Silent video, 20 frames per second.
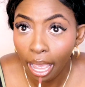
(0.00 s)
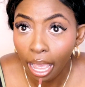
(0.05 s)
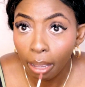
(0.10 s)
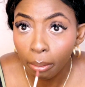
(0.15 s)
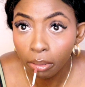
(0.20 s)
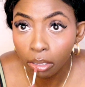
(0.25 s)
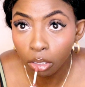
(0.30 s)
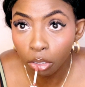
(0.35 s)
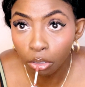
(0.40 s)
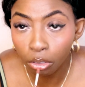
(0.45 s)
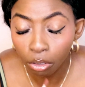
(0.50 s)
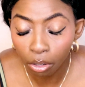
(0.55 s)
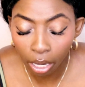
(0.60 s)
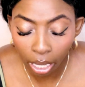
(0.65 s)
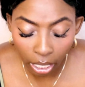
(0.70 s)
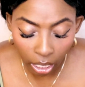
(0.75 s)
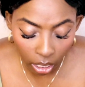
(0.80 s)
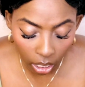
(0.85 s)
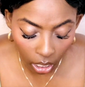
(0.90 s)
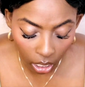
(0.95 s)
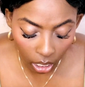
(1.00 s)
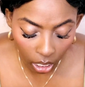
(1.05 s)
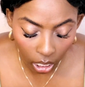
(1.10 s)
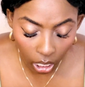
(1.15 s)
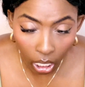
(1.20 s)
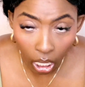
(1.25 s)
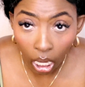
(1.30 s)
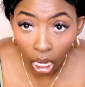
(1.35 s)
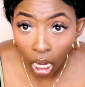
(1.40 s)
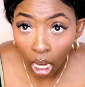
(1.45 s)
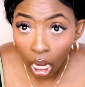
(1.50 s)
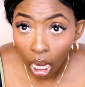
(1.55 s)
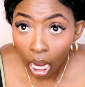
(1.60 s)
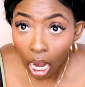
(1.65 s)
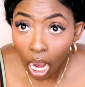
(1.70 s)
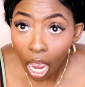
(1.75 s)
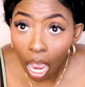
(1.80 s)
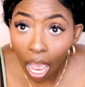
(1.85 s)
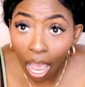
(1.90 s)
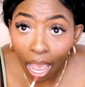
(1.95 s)
I've been drinking.
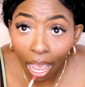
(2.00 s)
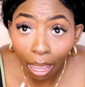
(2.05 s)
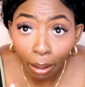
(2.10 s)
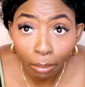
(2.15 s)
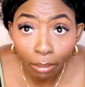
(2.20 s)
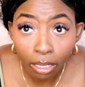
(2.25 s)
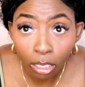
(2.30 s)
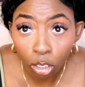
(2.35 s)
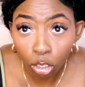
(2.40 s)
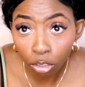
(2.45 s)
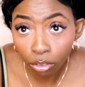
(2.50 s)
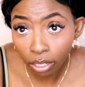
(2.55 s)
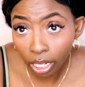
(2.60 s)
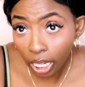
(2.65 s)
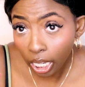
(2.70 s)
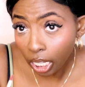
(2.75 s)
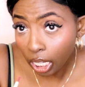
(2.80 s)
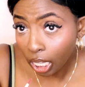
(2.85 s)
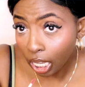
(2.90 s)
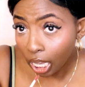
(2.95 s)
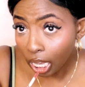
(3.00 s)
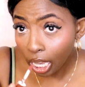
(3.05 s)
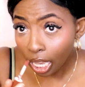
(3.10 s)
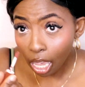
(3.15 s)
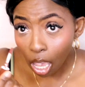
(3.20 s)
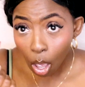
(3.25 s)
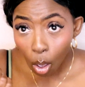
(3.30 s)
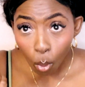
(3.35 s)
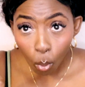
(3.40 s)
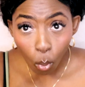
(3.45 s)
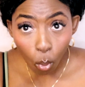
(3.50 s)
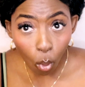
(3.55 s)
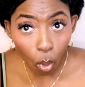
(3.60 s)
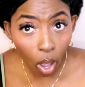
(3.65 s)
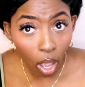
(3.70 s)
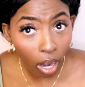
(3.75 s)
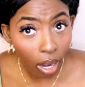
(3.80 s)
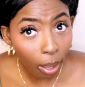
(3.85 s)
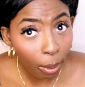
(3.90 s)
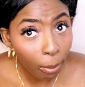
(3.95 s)
I've been drinking
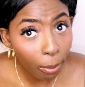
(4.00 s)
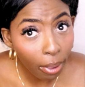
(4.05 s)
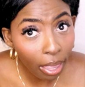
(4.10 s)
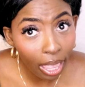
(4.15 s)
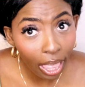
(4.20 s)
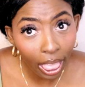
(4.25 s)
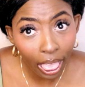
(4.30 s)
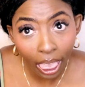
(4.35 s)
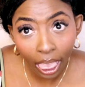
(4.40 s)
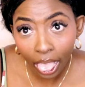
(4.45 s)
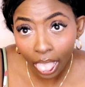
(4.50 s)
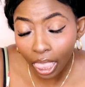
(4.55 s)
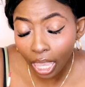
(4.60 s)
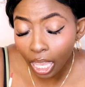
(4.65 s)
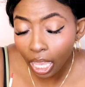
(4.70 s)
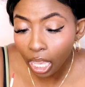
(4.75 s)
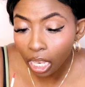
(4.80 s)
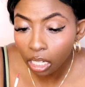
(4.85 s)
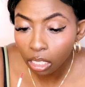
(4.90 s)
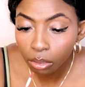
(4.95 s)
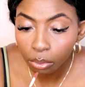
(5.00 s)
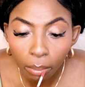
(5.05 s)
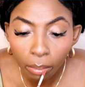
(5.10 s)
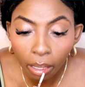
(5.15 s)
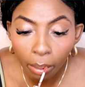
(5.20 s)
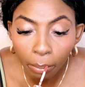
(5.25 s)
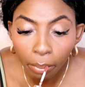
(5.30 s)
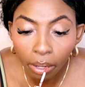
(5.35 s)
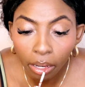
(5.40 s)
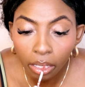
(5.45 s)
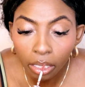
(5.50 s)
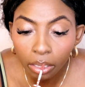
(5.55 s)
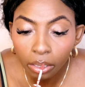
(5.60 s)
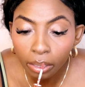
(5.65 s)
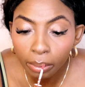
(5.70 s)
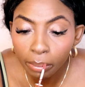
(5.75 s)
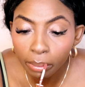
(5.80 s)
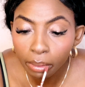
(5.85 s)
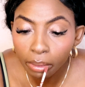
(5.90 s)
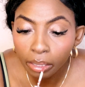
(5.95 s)
watermelon. Put my brownie
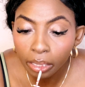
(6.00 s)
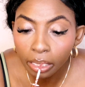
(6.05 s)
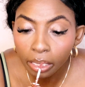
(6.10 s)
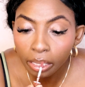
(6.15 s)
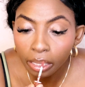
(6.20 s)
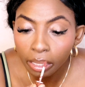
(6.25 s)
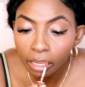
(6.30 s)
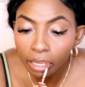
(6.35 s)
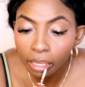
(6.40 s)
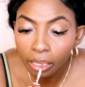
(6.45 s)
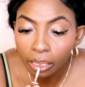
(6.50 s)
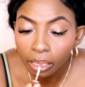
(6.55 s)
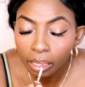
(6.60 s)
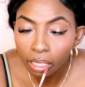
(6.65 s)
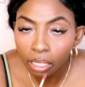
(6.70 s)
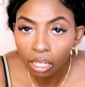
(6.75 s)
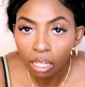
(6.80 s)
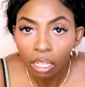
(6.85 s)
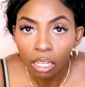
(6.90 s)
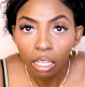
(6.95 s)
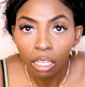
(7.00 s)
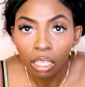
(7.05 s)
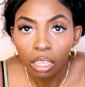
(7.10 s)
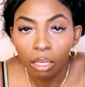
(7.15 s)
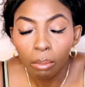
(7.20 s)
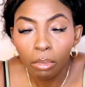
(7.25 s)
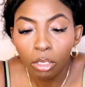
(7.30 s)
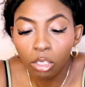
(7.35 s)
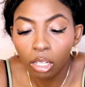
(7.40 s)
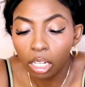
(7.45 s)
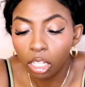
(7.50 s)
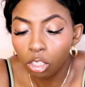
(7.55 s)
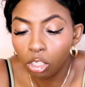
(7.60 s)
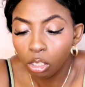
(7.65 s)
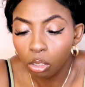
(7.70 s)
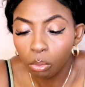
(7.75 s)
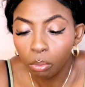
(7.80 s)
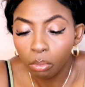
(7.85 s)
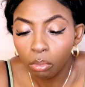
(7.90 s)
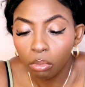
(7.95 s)
drip on. Let me try to
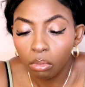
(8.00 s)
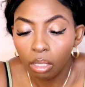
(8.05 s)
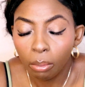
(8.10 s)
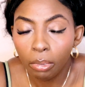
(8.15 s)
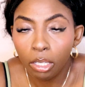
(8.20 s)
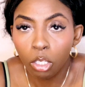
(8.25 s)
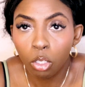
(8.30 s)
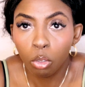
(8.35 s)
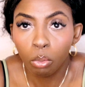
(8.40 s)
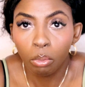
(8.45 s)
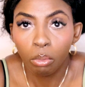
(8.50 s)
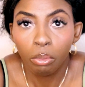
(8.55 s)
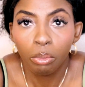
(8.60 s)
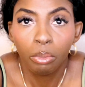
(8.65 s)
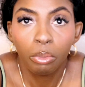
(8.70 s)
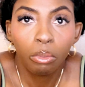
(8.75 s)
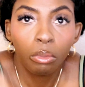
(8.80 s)
zoom. Let me zoom.